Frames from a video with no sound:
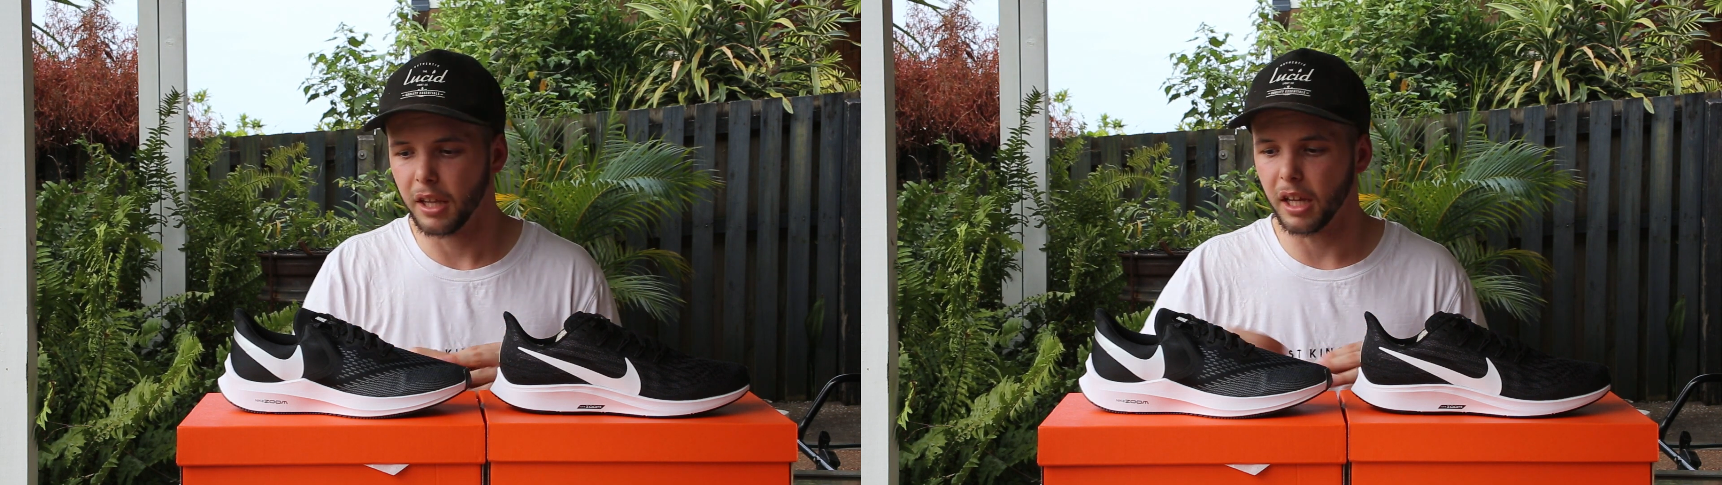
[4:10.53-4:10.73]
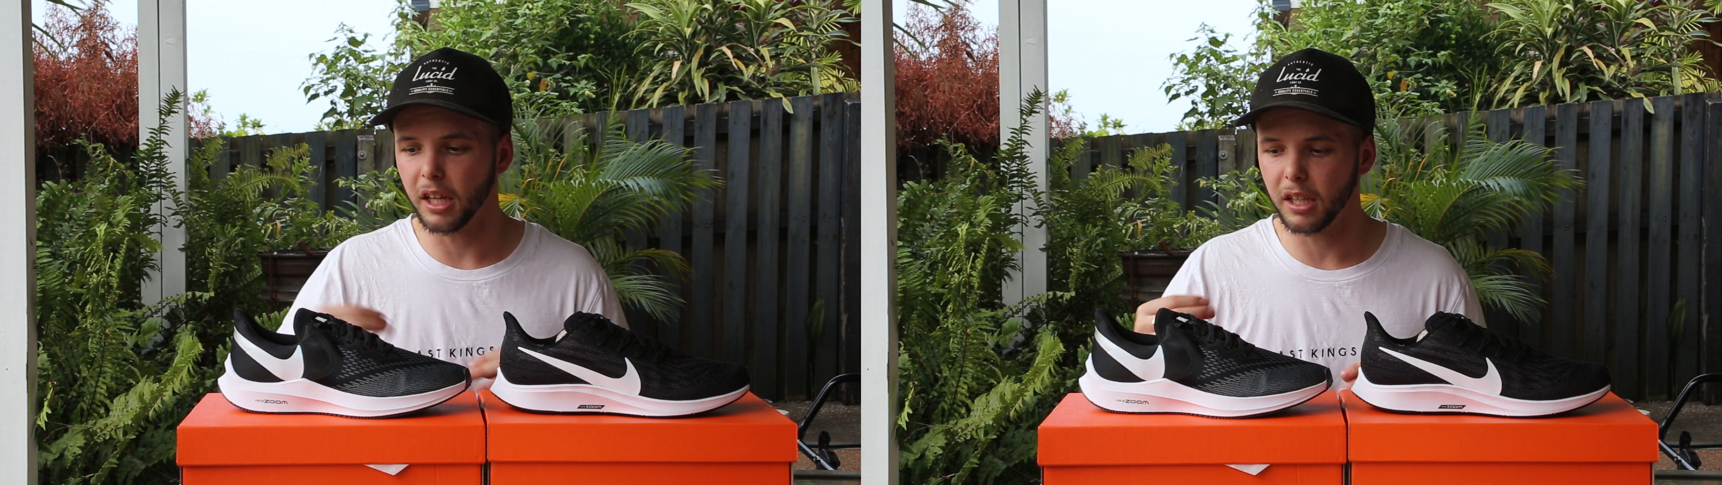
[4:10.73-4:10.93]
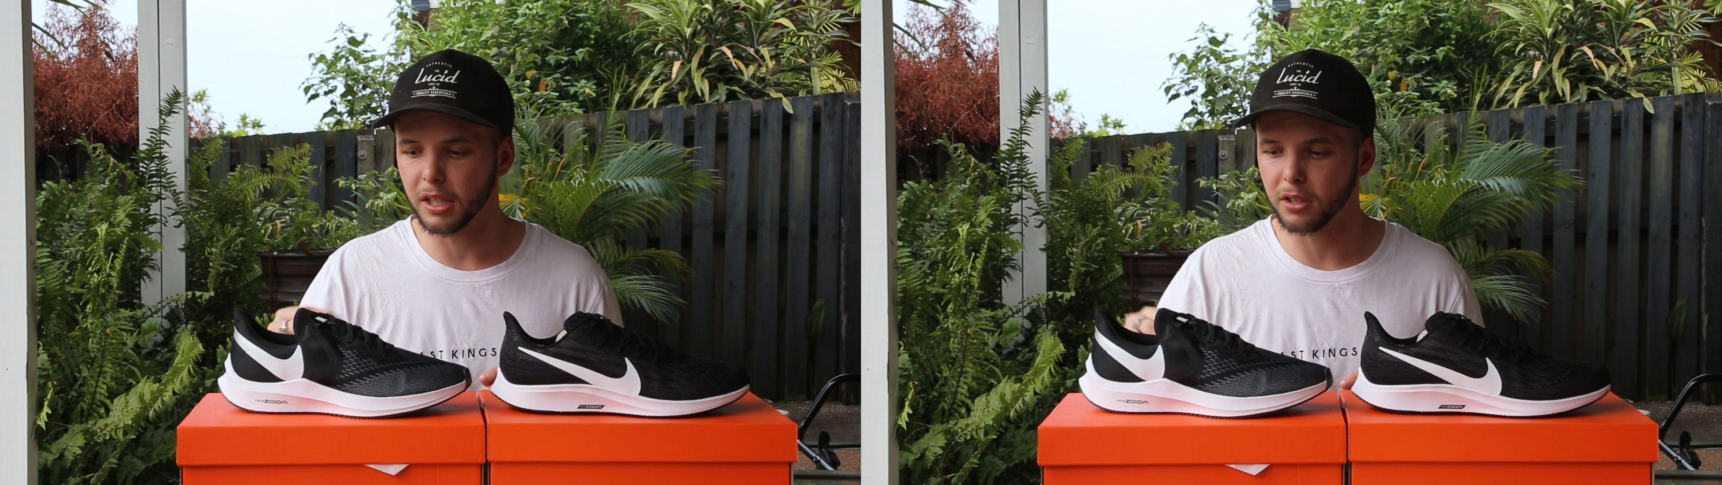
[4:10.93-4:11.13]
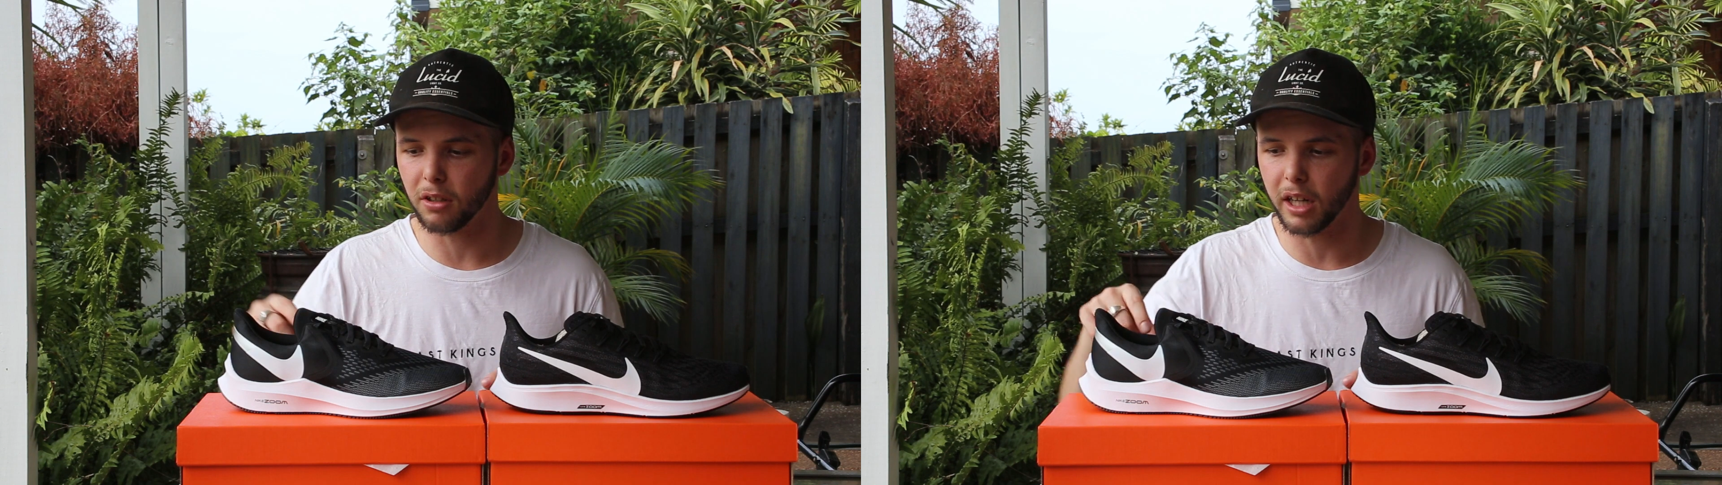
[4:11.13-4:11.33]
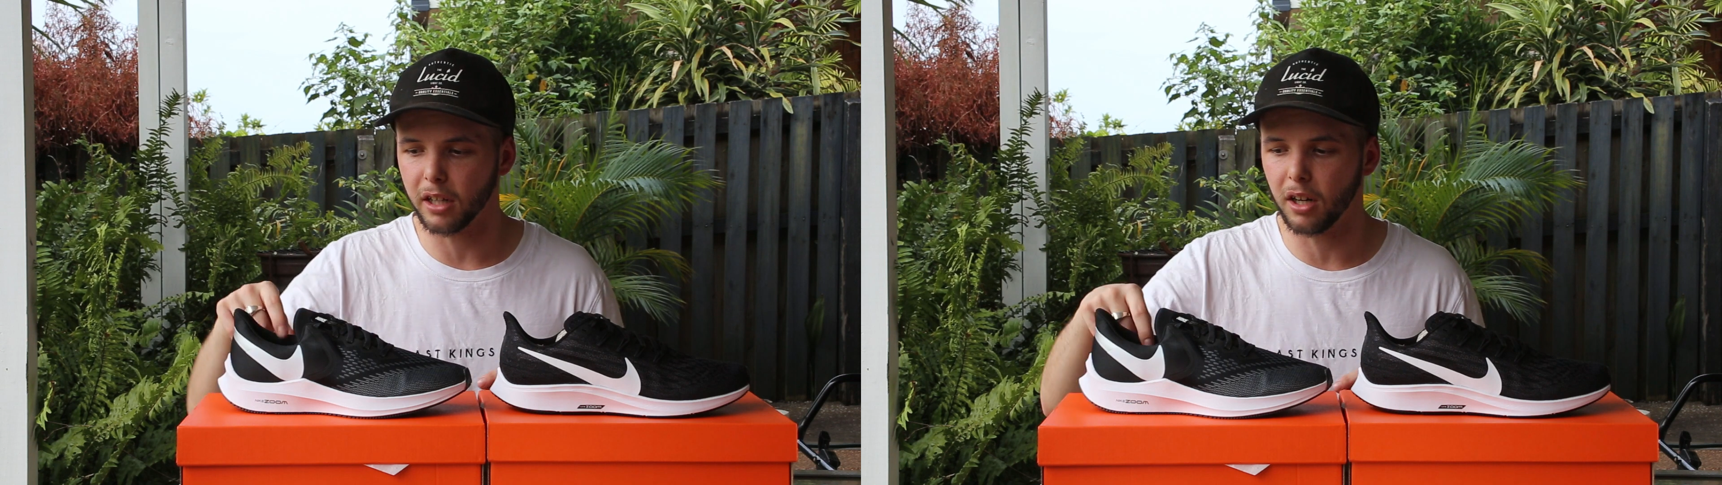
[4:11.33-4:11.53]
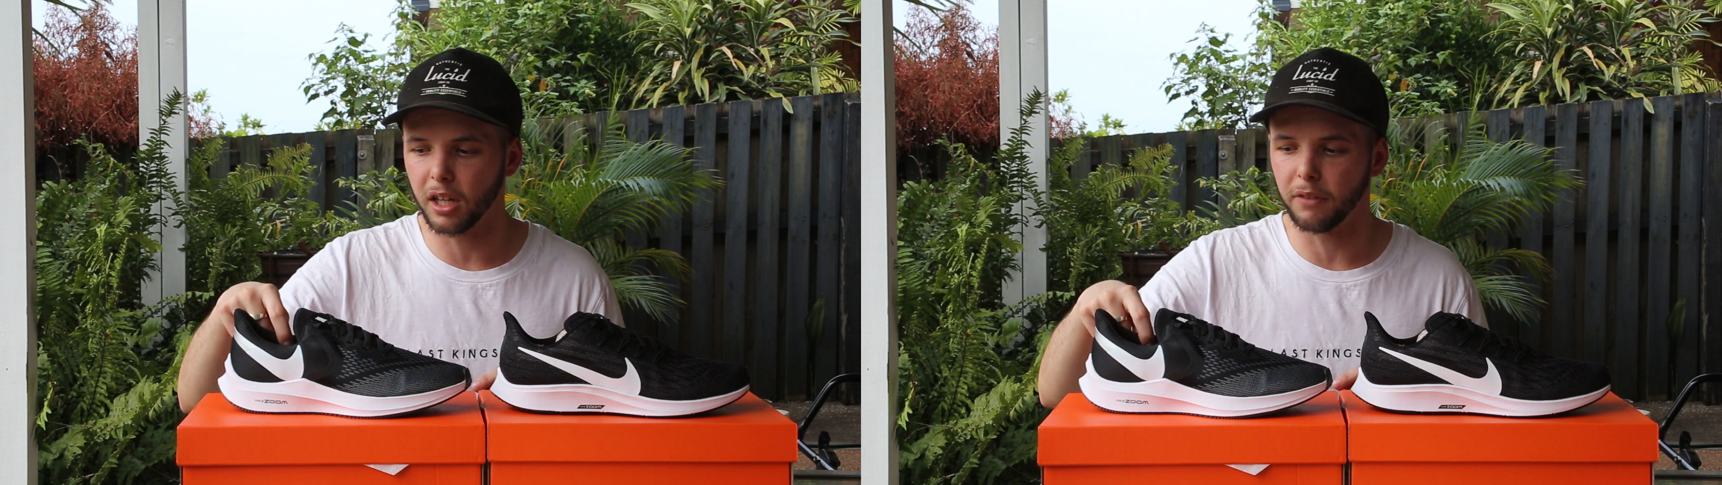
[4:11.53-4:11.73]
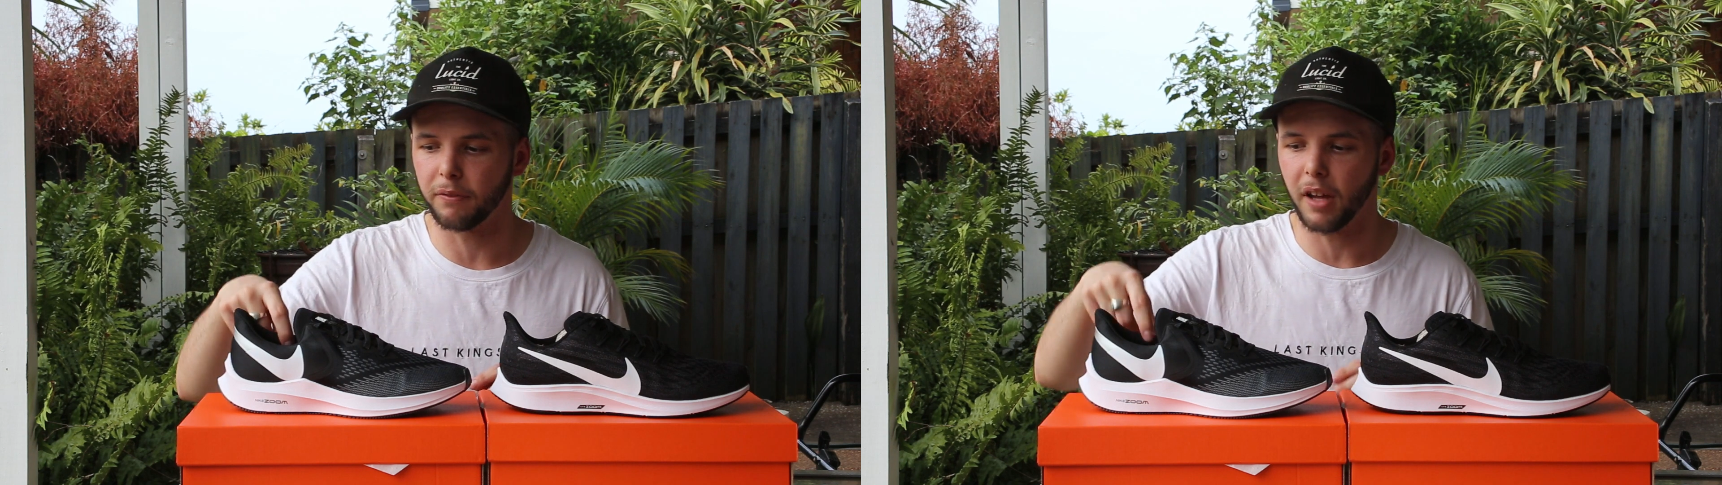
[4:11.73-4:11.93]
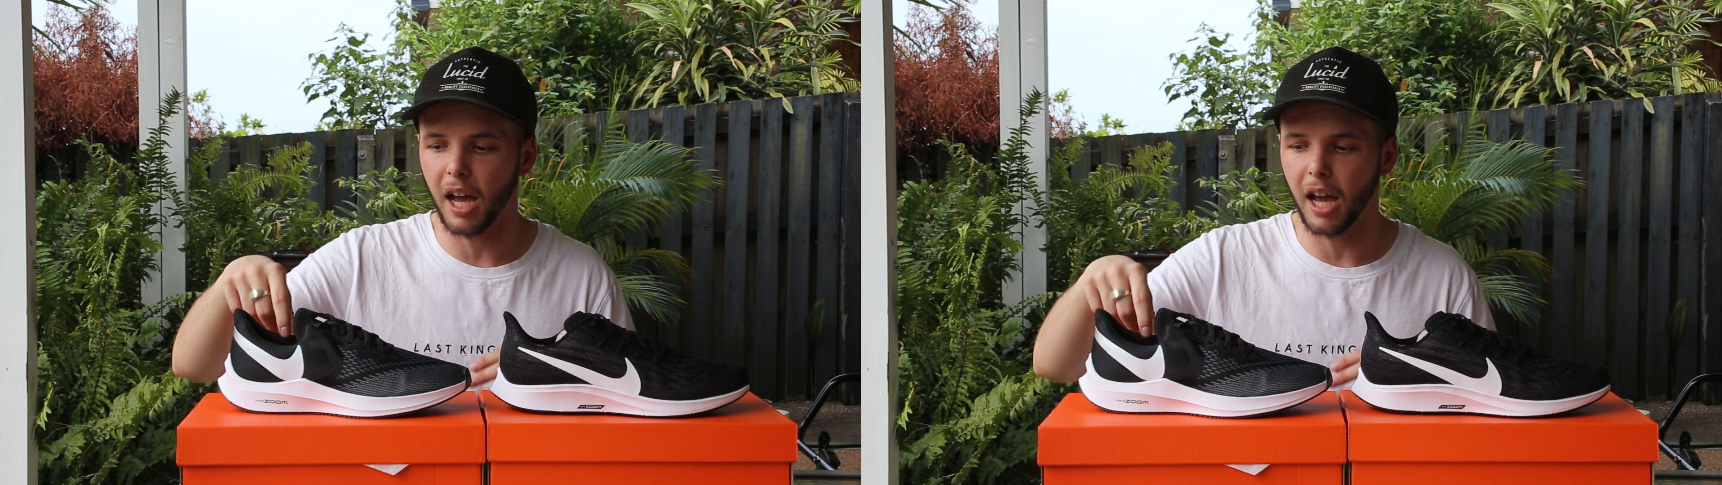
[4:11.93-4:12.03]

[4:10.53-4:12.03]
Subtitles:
Think of this guy kind of